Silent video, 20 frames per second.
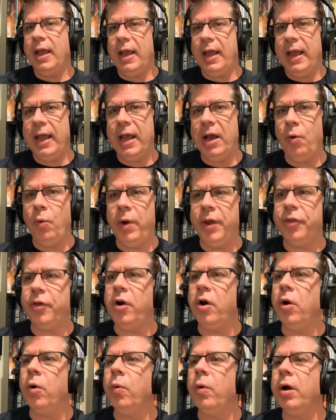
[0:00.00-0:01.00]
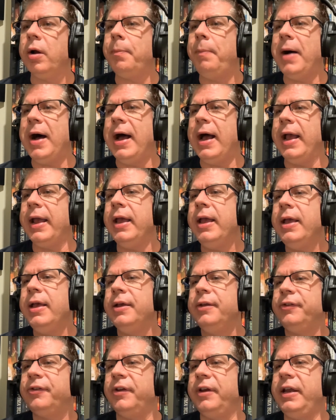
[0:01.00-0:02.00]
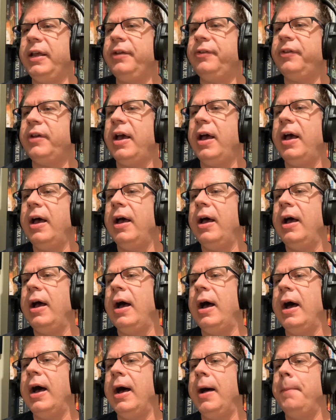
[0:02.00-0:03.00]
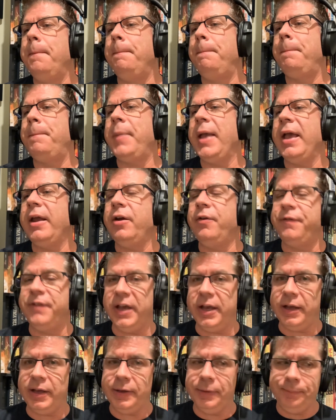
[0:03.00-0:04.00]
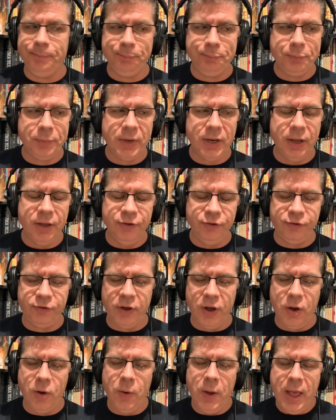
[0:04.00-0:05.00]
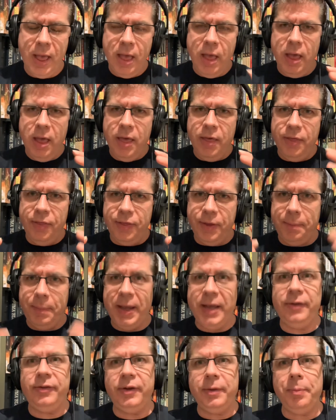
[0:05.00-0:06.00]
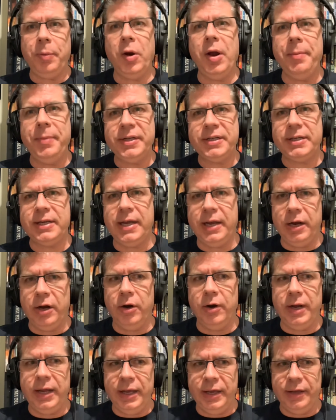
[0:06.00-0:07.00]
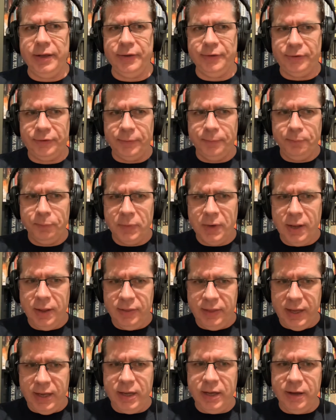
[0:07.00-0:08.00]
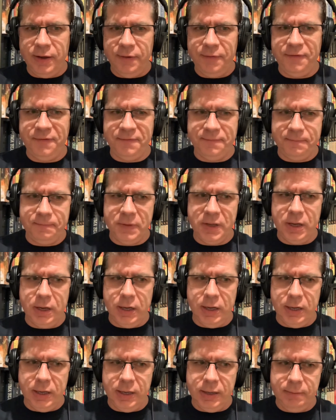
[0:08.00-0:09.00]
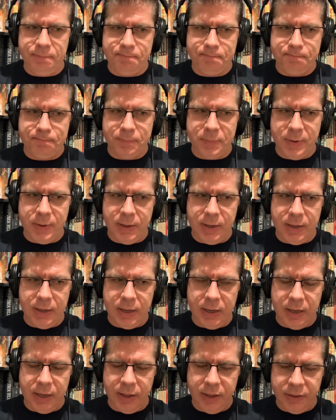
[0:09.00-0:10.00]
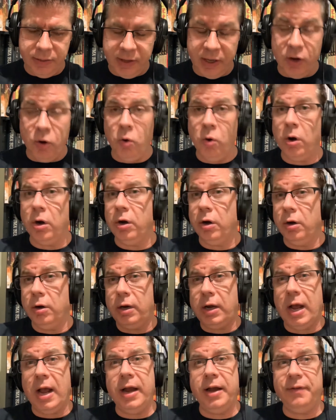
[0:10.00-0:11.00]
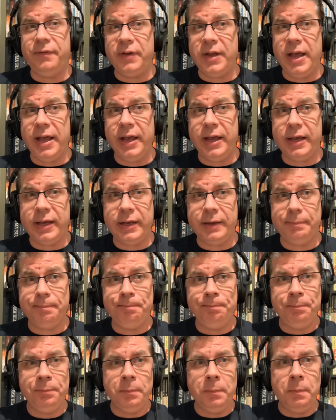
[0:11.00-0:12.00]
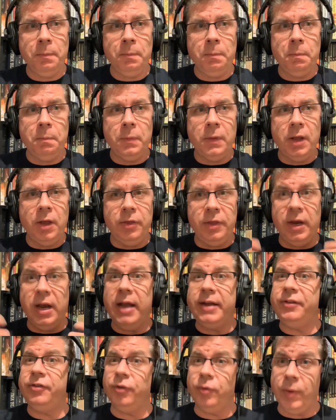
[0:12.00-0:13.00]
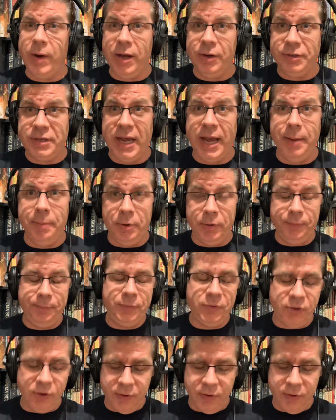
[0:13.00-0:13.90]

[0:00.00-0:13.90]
with artwork by Sinisa Banovic. So the basic premise here is, think of the Order kind of like the Knights of the Round Table. So